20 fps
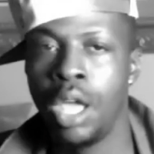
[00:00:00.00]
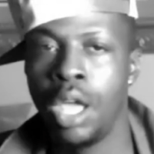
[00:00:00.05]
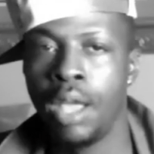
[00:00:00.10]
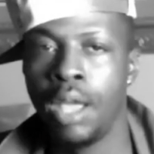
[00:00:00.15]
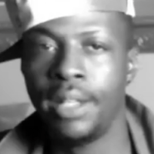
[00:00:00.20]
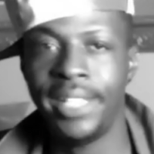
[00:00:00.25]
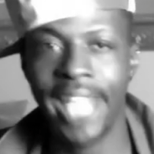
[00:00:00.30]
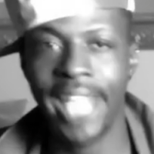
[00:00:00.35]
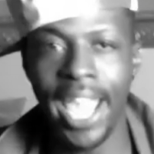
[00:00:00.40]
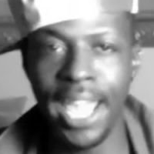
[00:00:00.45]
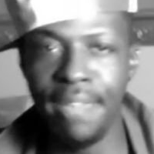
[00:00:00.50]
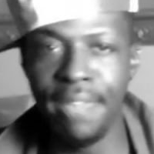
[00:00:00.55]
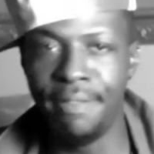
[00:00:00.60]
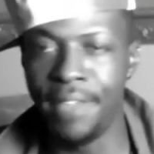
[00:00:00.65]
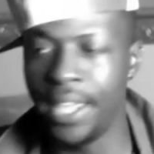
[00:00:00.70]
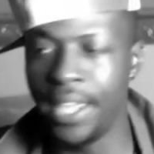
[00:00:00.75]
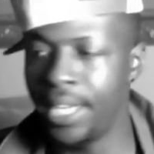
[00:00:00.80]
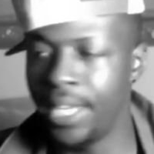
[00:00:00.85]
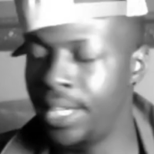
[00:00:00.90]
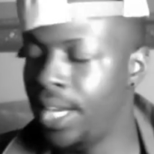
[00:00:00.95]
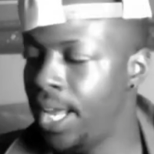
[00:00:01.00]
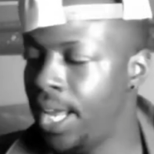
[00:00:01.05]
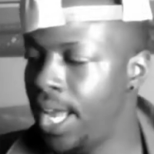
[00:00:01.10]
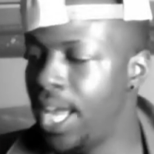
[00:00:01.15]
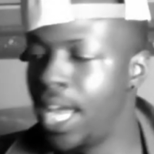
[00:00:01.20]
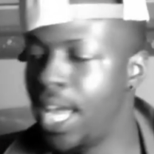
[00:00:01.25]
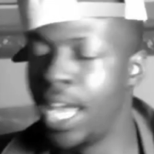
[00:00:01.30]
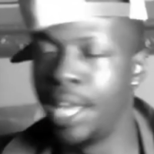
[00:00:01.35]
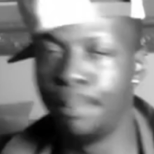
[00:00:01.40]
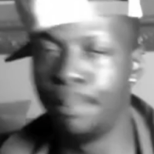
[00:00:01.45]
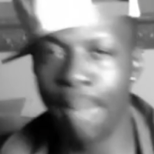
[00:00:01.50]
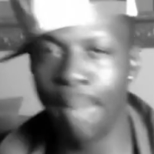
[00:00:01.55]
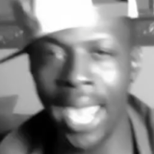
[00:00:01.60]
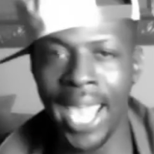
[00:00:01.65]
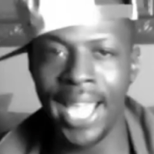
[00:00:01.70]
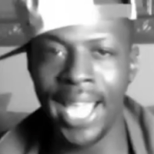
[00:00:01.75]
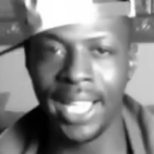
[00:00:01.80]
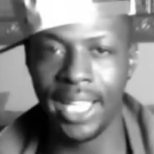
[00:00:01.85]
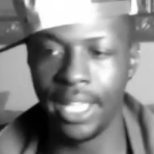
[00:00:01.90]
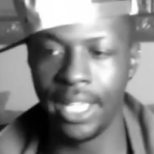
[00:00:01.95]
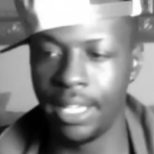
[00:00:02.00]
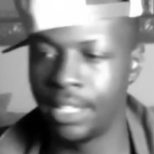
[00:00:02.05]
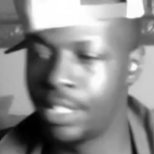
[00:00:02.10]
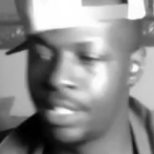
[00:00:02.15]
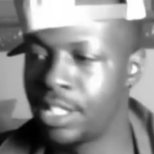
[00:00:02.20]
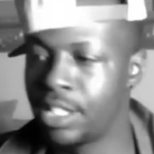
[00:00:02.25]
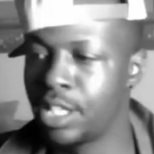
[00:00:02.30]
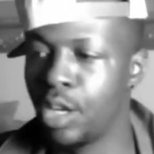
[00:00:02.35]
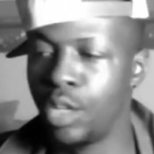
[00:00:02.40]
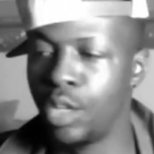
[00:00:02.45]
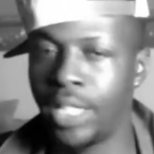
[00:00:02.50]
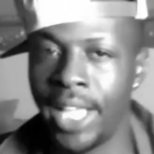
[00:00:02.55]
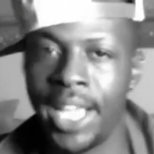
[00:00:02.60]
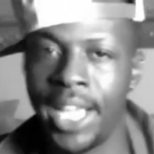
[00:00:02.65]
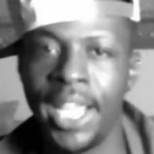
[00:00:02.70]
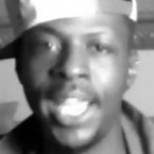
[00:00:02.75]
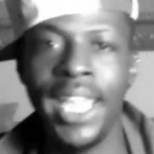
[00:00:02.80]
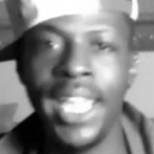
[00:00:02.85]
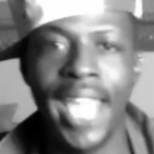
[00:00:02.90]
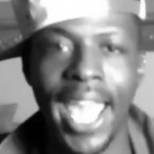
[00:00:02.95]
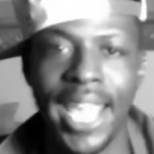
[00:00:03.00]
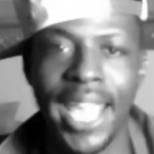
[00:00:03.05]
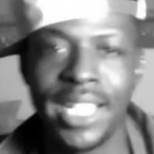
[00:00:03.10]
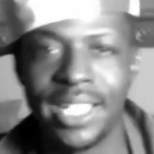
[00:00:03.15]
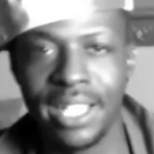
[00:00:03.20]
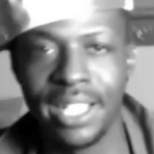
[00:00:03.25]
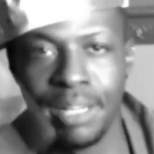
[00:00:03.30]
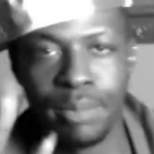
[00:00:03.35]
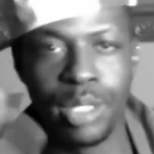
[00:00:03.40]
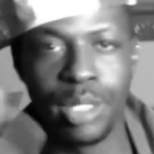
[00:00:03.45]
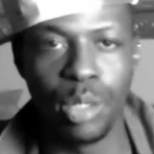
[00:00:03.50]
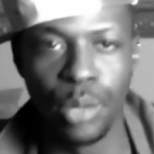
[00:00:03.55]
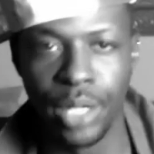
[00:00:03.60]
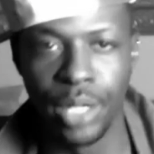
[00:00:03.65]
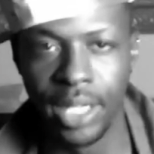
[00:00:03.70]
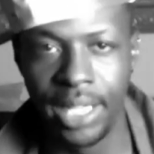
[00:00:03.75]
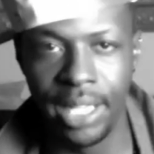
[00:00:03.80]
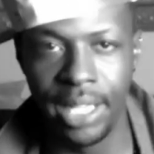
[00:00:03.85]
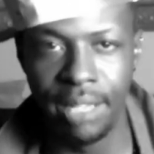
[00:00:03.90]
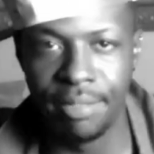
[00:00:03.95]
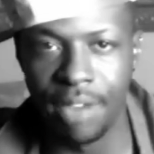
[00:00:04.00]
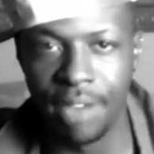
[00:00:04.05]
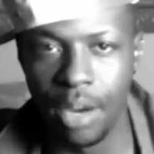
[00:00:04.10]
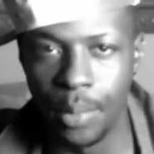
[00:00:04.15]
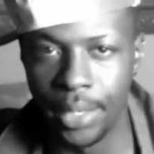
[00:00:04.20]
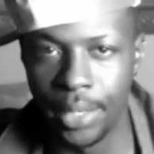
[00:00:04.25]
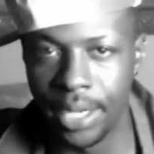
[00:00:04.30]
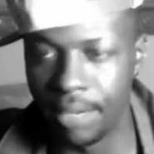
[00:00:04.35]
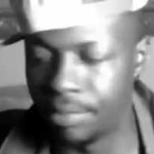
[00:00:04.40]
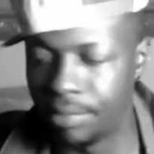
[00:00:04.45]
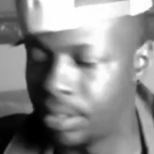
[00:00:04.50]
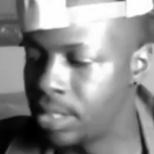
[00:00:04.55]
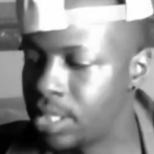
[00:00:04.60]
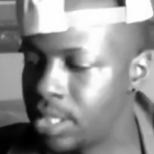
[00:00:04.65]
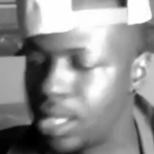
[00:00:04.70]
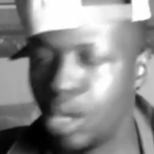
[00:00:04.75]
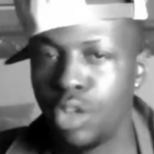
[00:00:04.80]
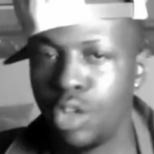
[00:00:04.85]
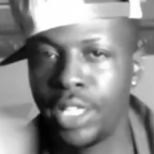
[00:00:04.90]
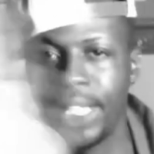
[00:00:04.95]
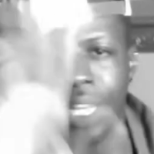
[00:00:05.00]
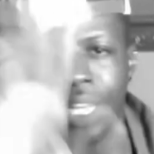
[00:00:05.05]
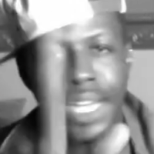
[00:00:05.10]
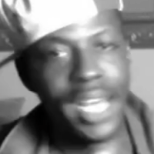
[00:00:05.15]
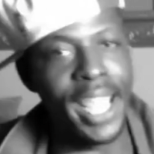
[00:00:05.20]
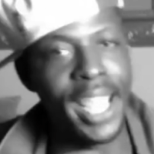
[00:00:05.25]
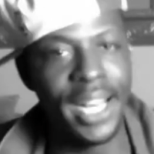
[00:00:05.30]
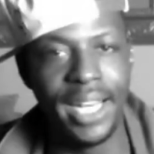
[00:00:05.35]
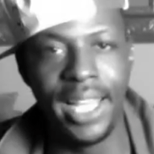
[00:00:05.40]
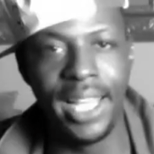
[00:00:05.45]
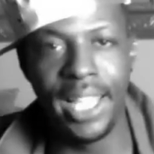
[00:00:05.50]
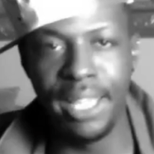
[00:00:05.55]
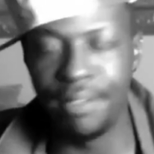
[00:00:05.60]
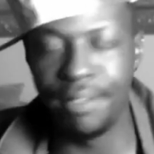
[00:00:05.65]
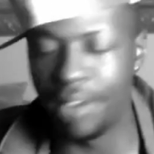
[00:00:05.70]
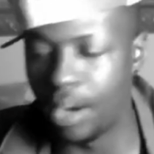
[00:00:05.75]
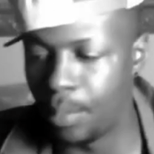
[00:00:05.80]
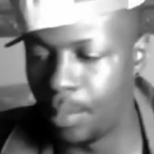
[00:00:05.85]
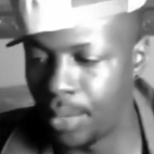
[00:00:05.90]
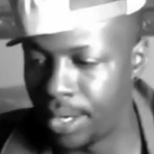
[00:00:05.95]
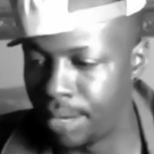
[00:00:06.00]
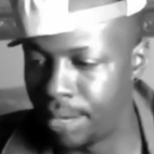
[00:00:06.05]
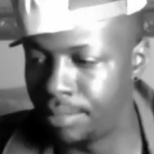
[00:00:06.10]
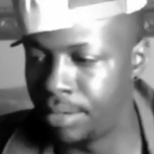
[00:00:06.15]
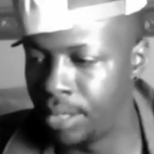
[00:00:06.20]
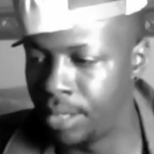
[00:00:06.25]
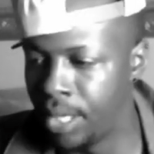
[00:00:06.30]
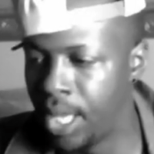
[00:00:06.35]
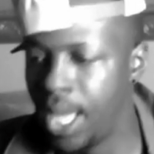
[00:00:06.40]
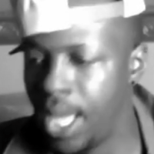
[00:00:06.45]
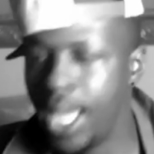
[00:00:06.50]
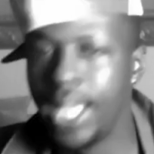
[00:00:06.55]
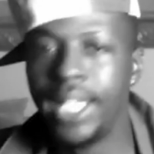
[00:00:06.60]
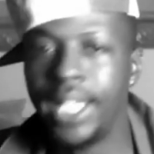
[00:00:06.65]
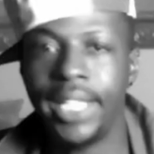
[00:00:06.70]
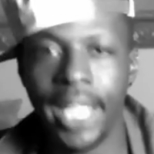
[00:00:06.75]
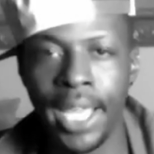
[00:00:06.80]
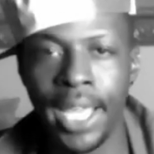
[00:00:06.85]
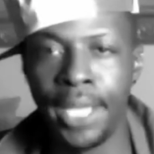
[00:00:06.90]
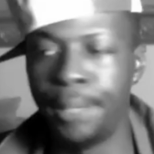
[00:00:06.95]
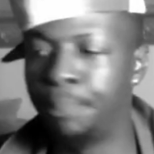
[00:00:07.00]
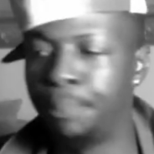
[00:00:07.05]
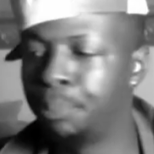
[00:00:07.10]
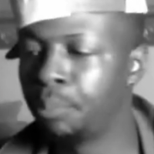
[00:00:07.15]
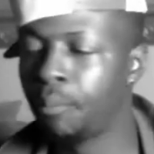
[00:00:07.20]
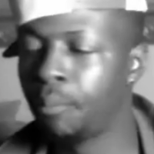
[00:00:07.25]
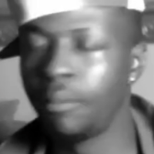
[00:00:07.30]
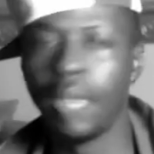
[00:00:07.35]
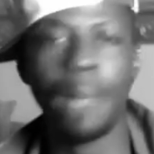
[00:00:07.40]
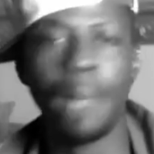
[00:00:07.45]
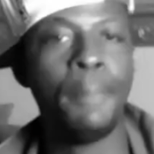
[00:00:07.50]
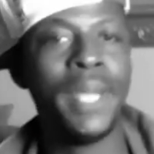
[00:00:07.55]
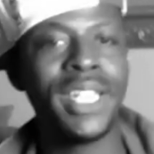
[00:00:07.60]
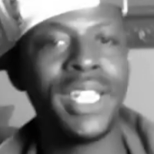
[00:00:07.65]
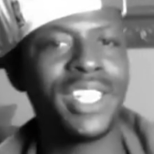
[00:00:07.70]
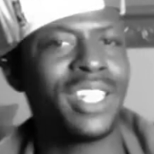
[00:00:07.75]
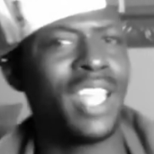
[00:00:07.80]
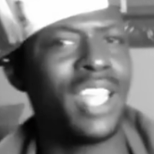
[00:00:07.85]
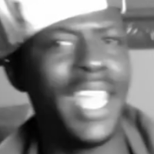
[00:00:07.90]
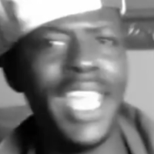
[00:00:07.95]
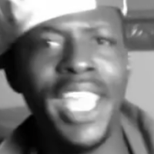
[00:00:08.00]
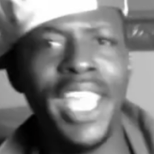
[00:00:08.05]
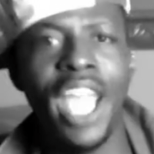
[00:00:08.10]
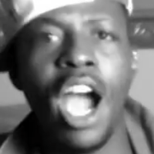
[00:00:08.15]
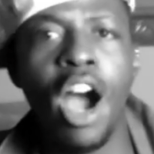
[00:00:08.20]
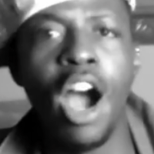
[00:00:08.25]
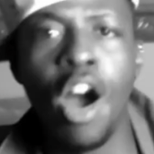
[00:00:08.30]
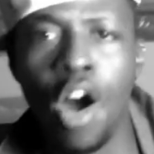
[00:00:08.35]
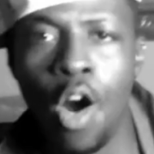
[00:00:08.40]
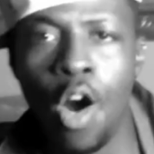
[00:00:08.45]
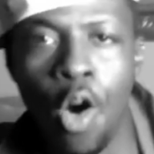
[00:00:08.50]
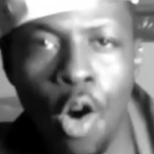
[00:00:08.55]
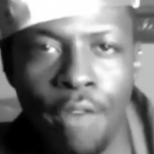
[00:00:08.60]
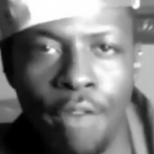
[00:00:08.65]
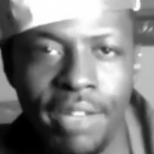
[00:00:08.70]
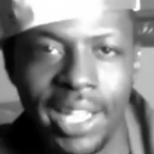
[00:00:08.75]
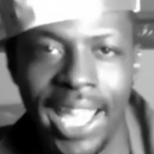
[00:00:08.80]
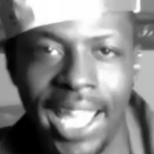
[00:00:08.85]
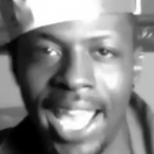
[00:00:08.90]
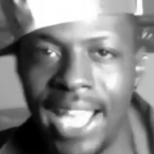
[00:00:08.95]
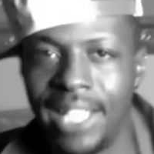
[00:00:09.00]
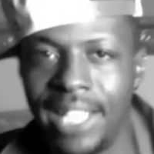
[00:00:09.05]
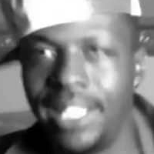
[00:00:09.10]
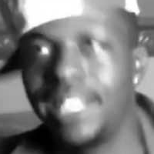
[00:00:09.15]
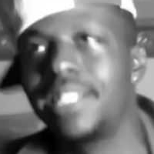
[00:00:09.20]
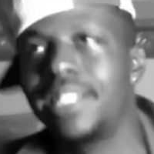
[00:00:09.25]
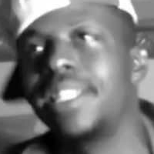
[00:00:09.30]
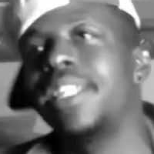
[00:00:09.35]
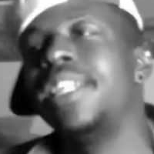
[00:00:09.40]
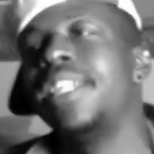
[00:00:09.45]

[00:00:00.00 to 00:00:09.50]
David and Maggie. So then he asks them two to leave or whatever. So then they leave or whatever. Then, bitch, he all over Candace.